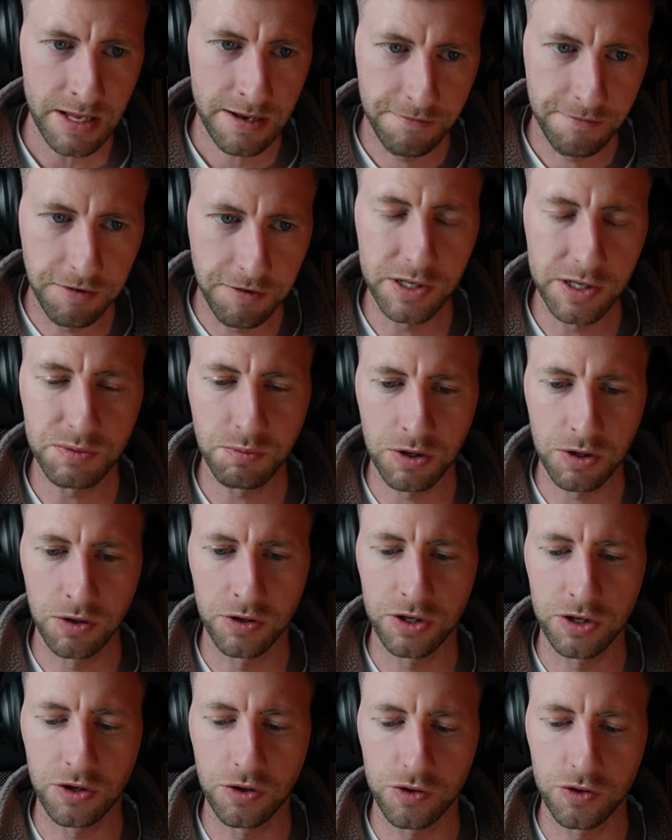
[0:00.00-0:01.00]
first, we're going
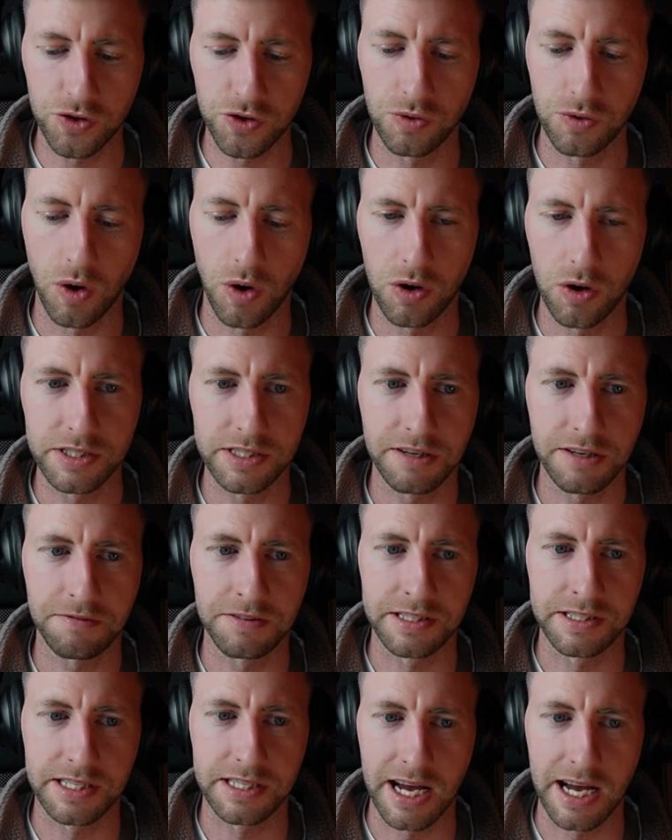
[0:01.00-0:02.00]
to go through all the
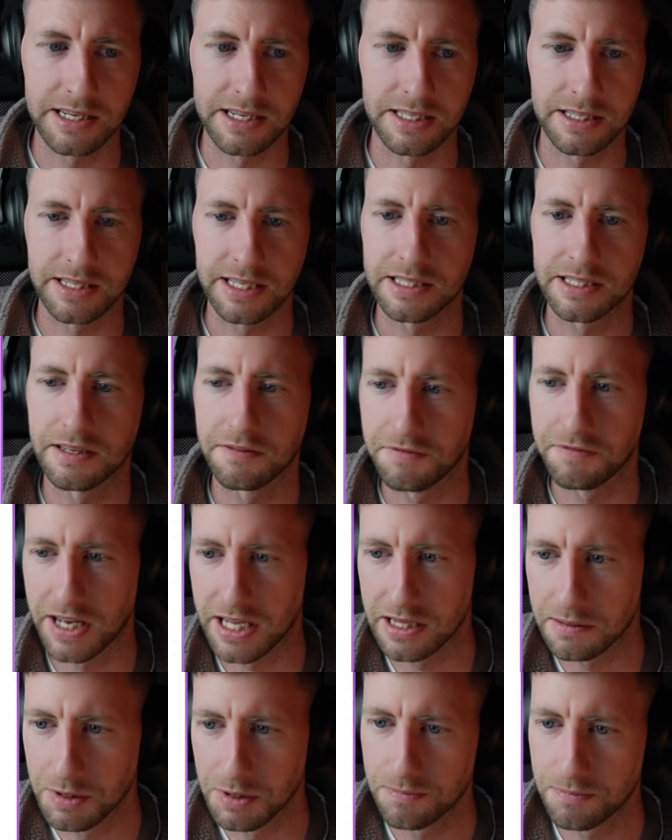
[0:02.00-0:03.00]
different data that's
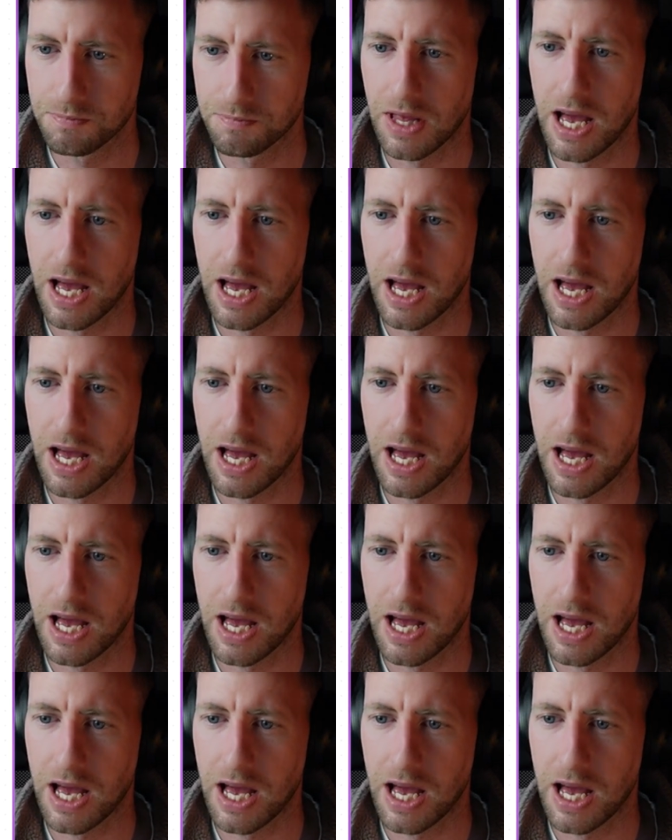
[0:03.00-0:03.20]
available.